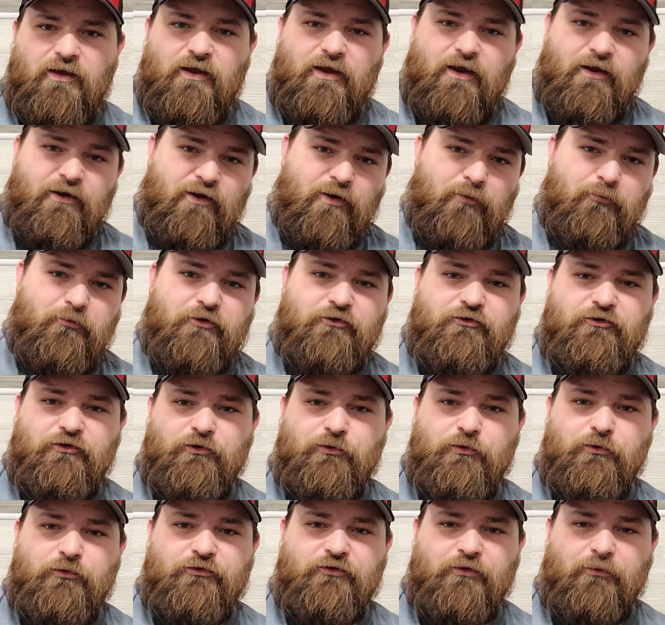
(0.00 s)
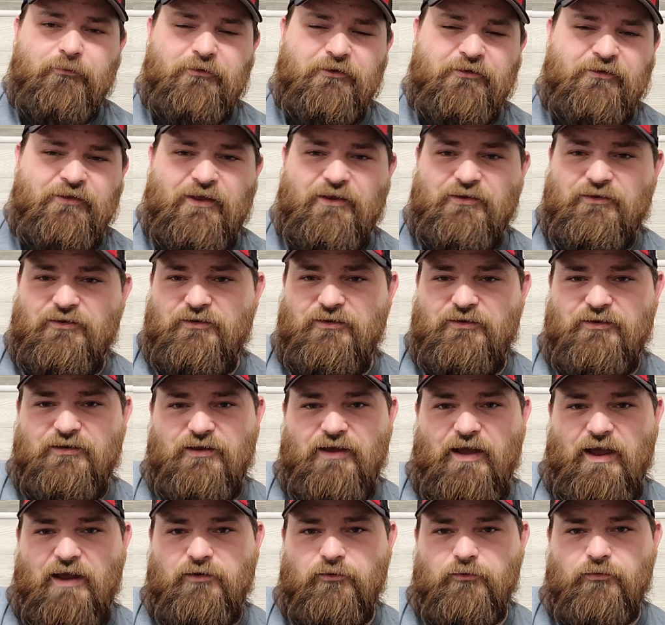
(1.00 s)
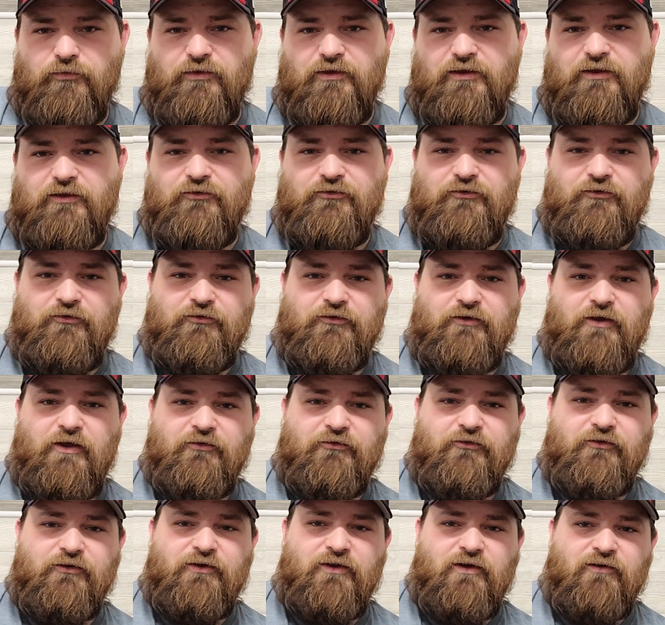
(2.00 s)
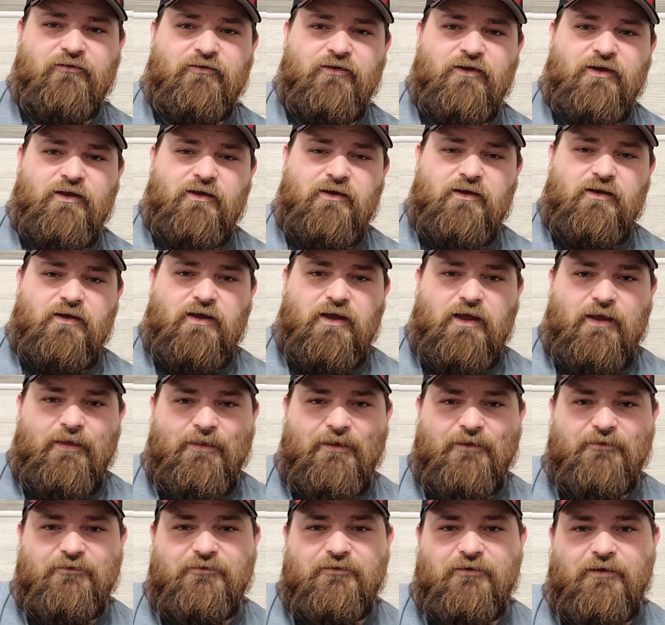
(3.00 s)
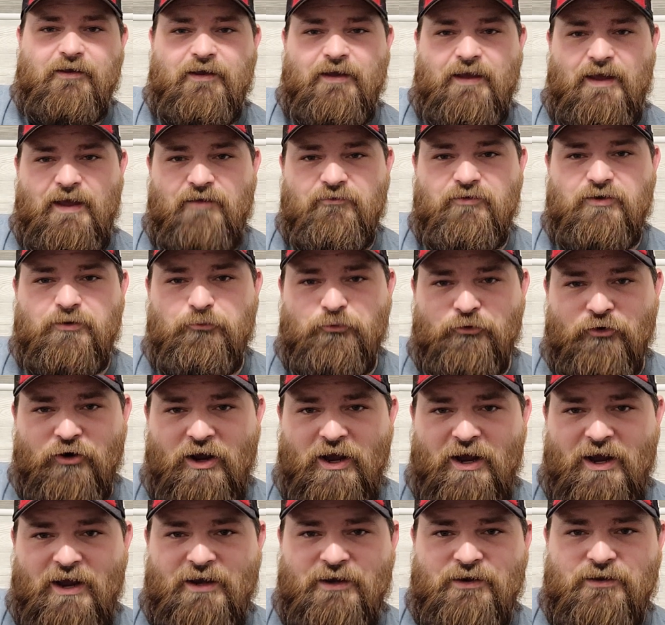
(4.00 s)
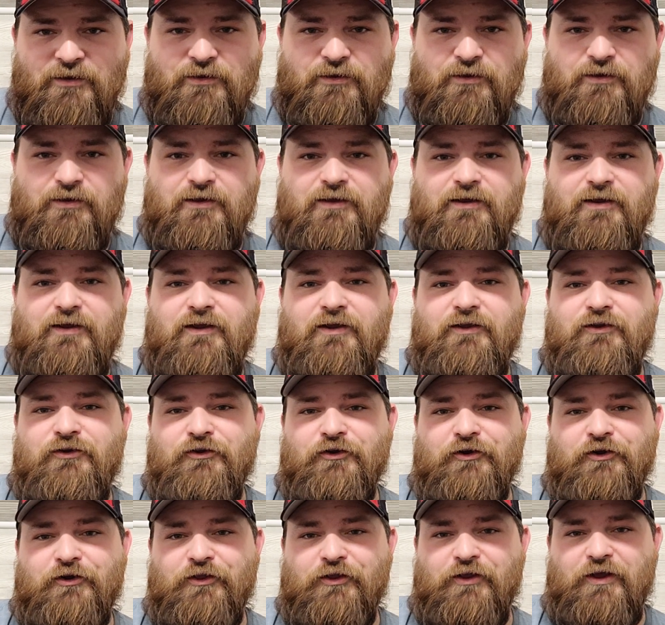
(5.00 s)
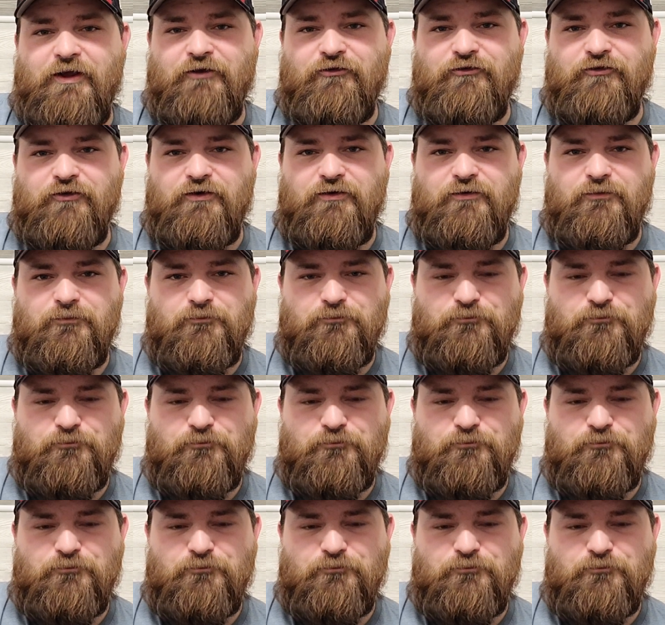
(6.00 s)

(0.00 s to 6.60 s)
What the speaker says: And number two, something that I don't think is discussed enough, and that's having pride in your collection.